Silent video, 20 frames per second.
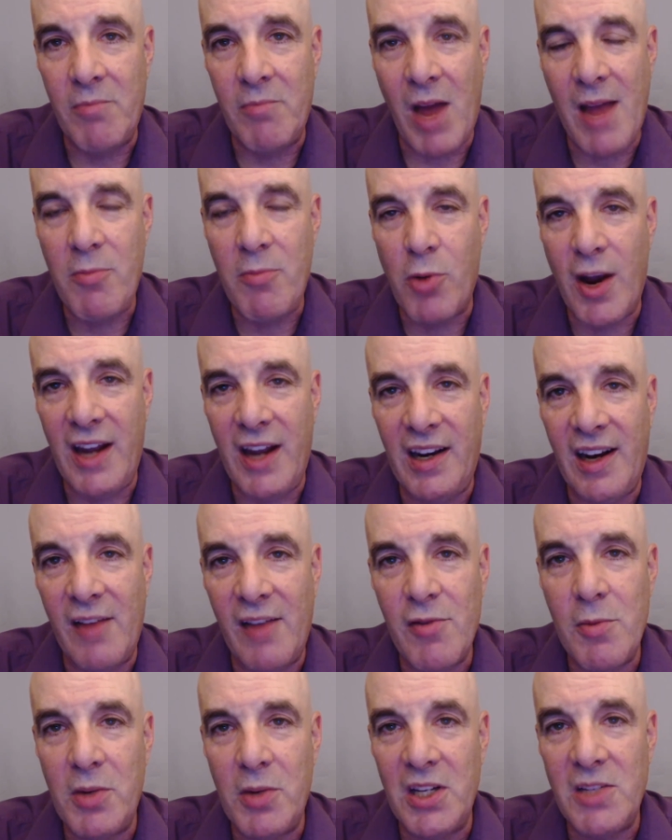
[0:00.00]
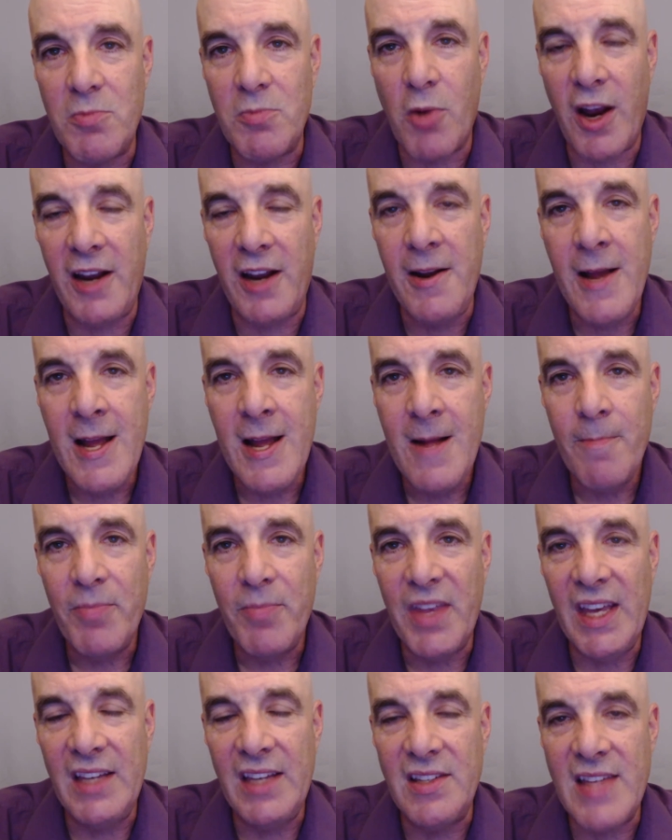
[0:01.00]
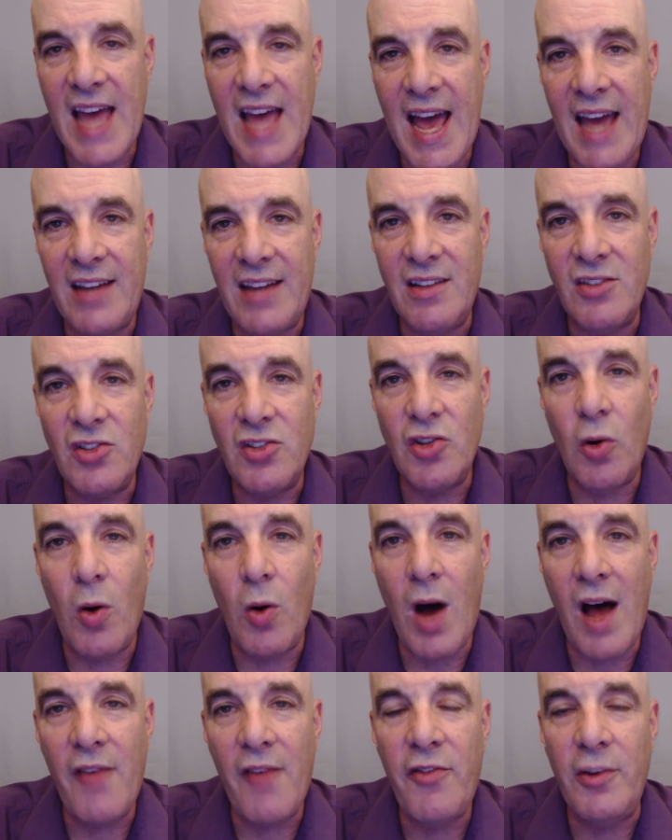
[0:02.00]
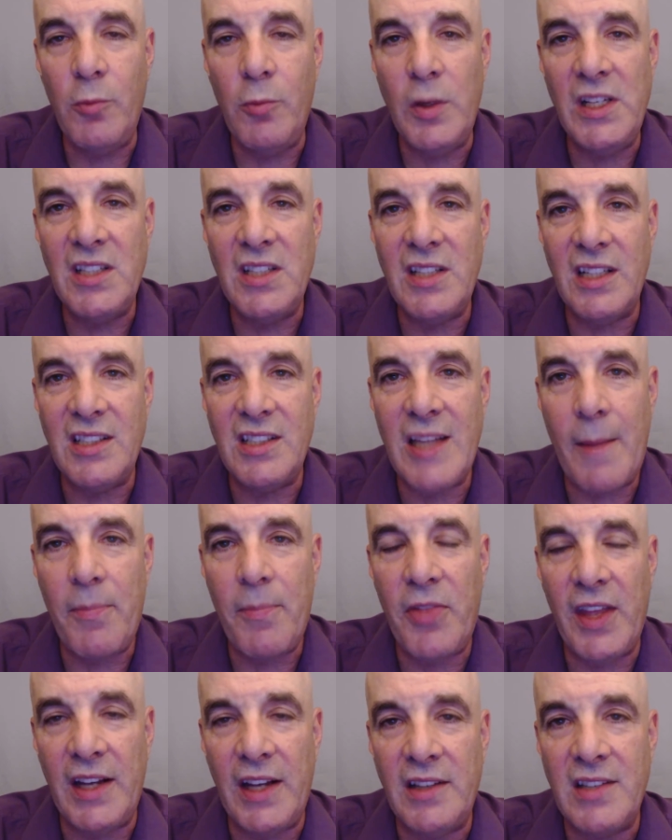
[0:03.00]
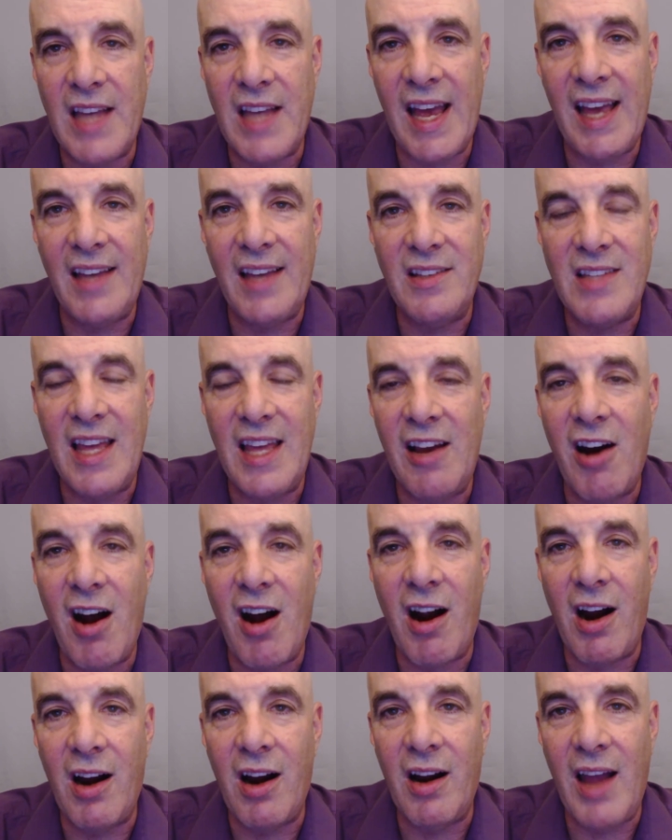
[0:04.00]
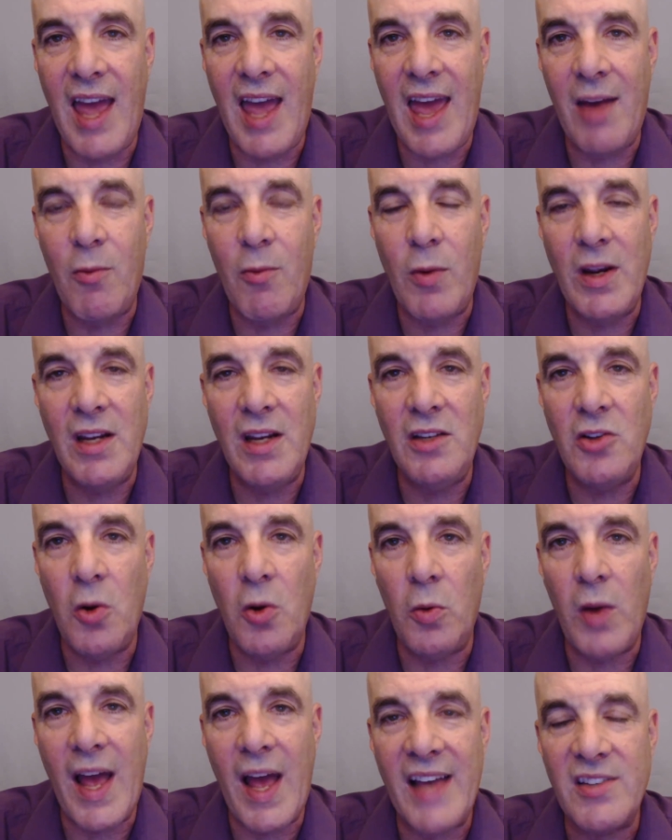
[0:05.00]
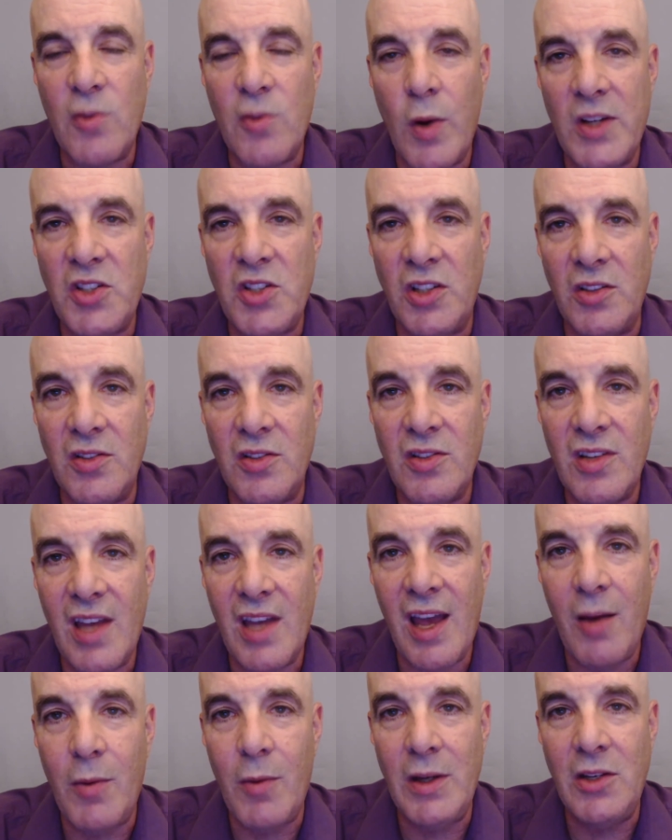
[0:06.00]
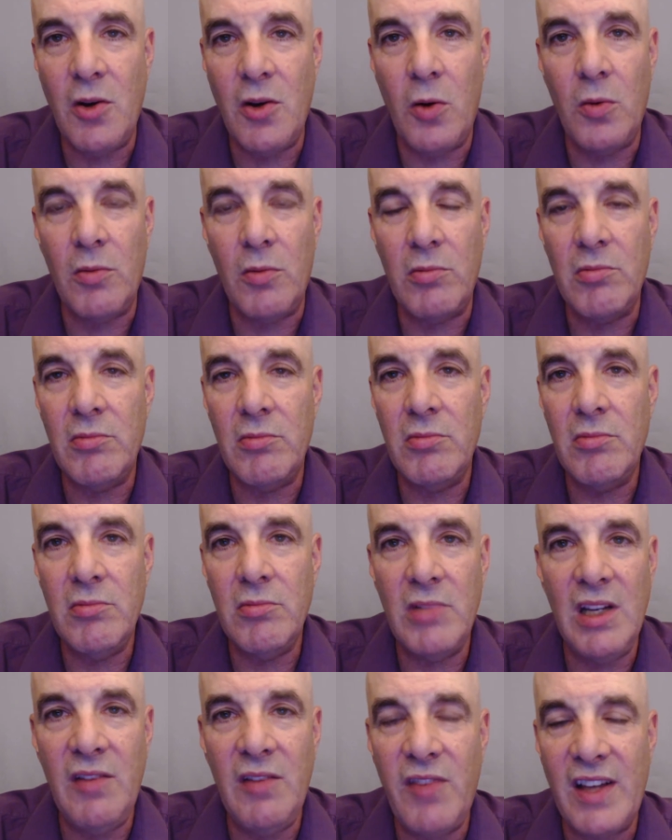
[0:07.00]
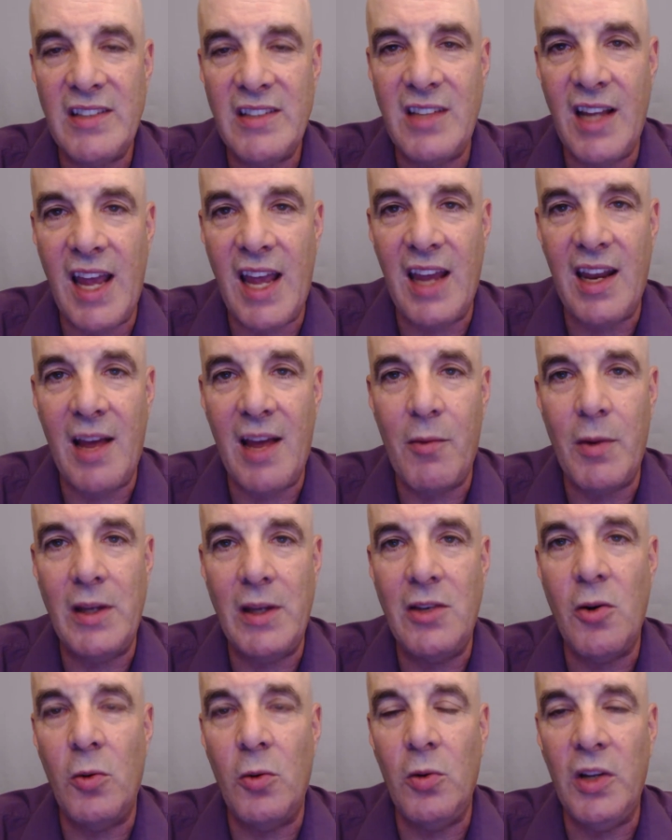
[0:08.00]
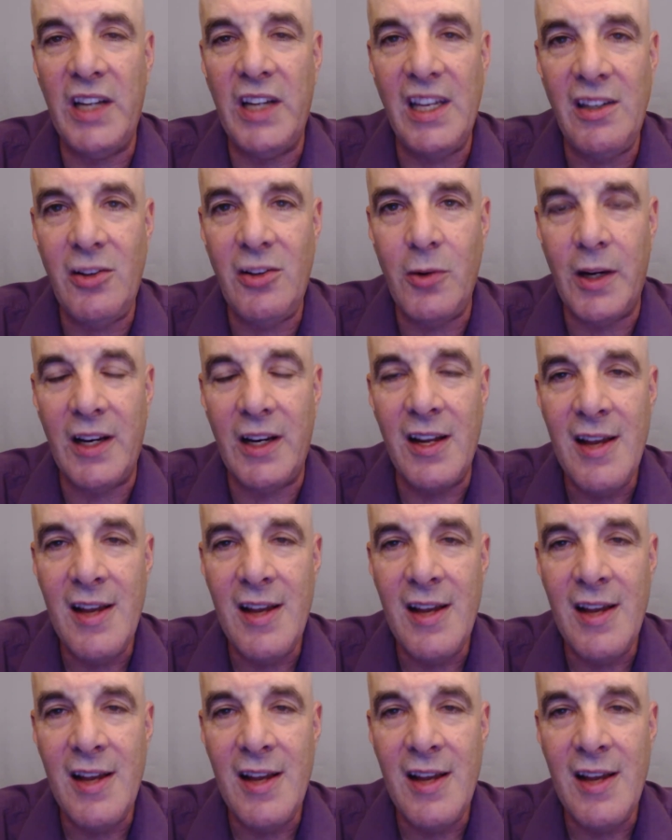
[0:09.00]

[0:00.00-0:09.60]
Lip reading: and my brain and everybody's brain, is that so often we just accept things as they are, and we don't ask questions, and we don't investigate, and we don't look into it.